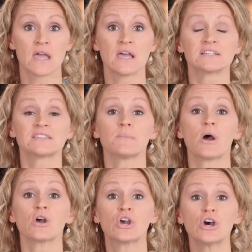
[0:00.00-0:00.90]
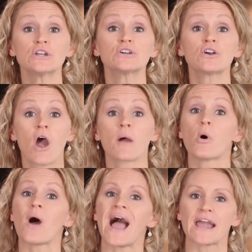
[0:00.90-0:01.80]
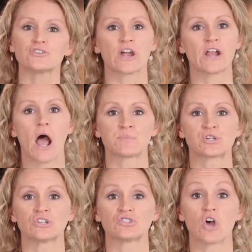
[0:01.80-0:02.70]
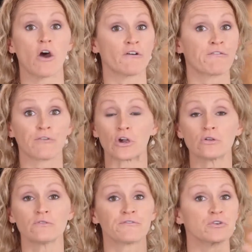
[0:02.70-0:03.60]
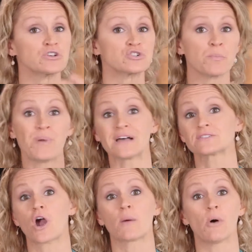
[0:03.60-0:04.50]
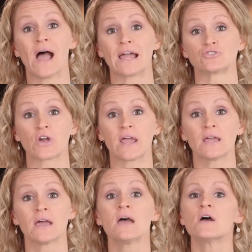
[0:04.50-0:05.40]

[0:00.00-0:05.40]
Some good carbohydrate options are fruit. Fruit is your best carbohydrate.